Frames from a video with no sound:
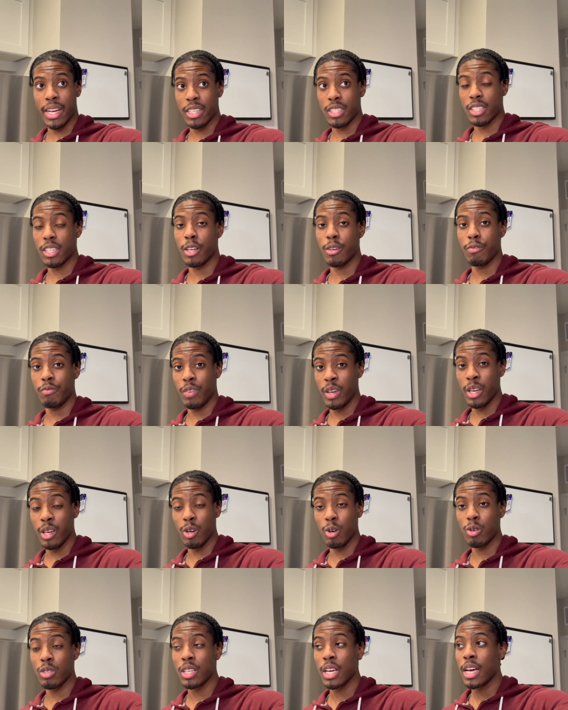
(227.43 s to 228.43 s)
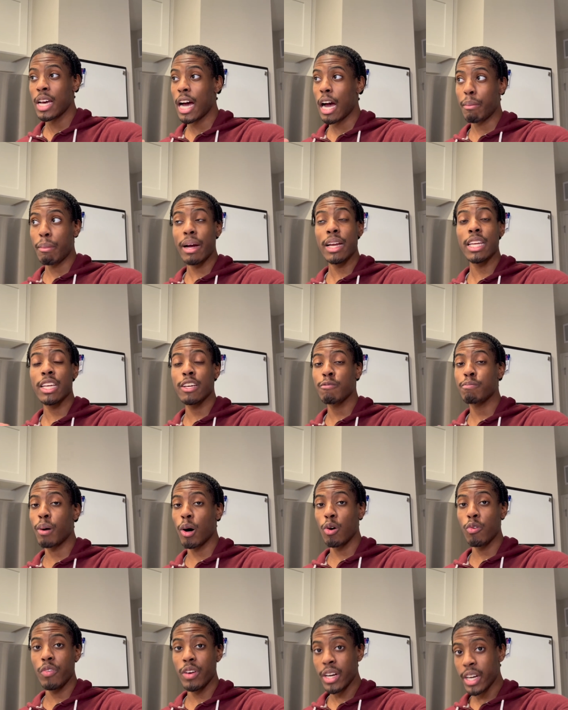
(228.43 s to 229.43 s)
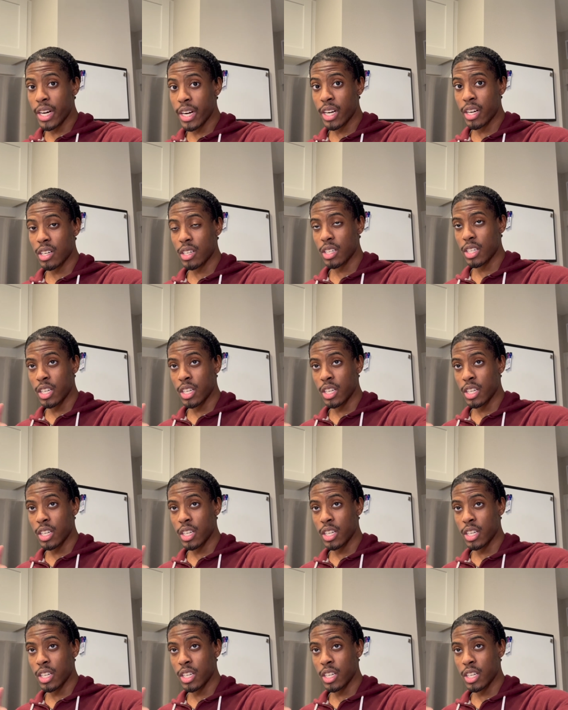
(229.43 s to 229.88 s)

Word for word: insert feels, I might leave both in there.